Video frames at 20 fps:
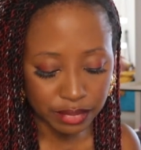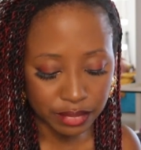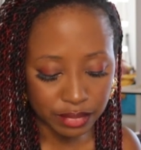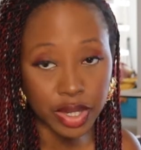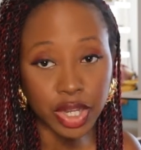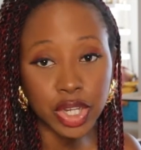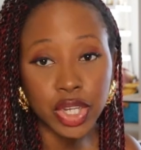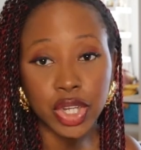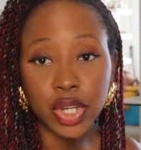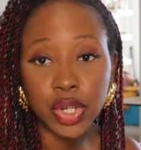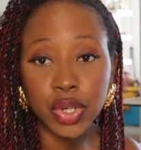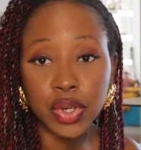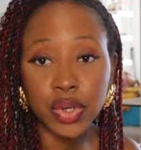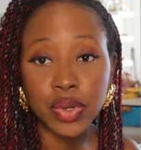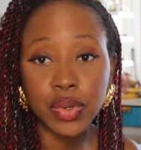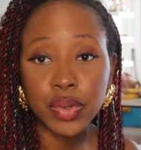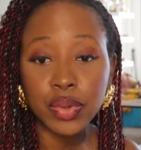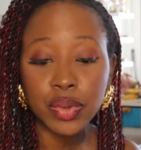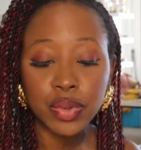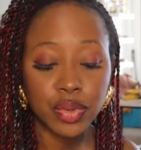I'm gonna
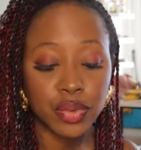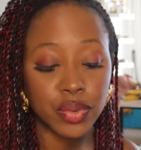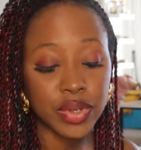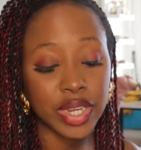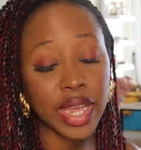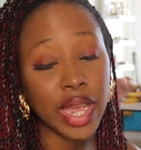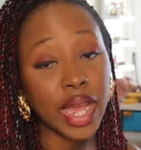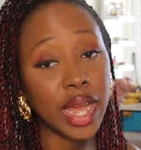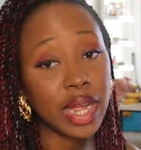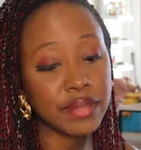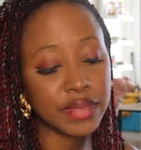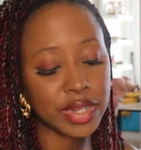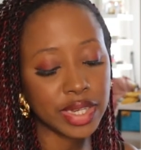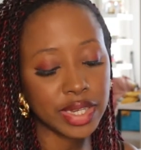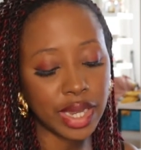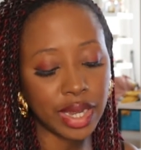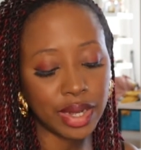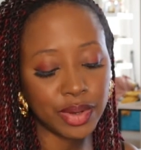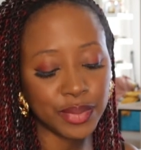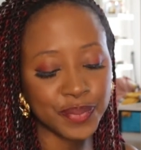go to Canva
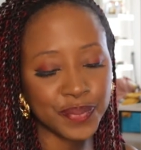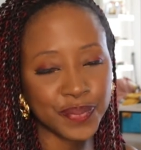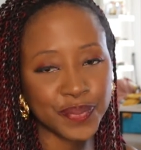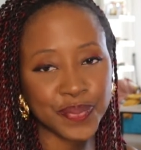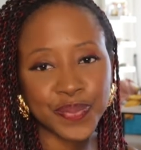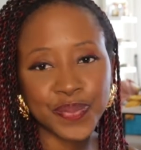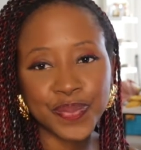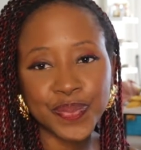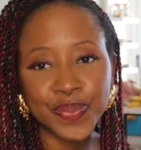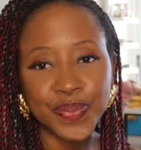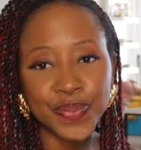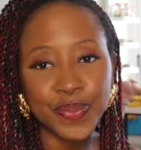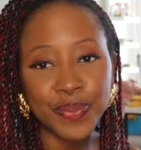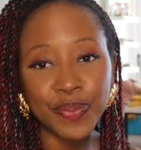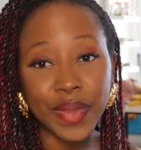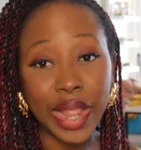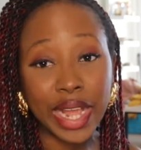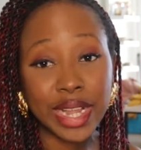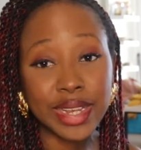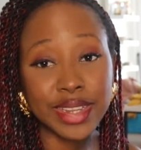now.
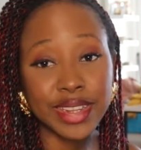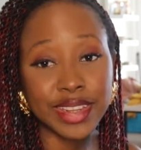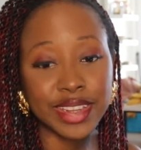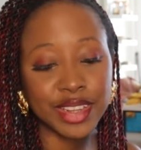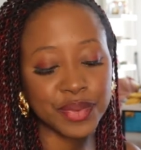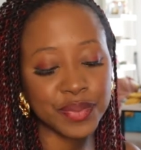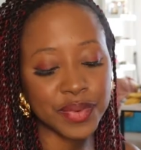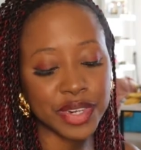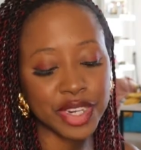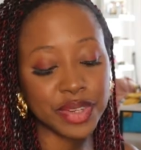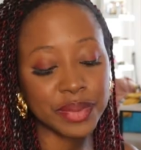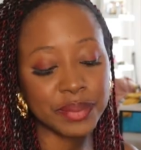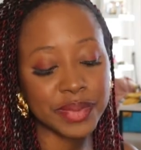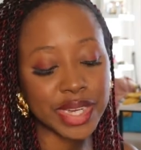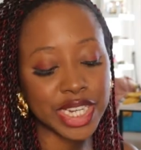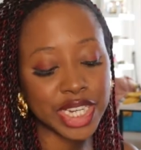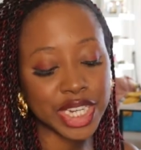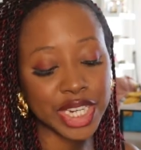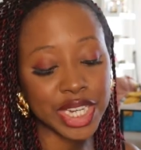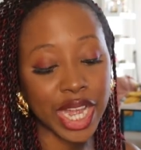This is where the
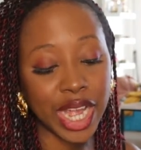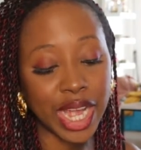magic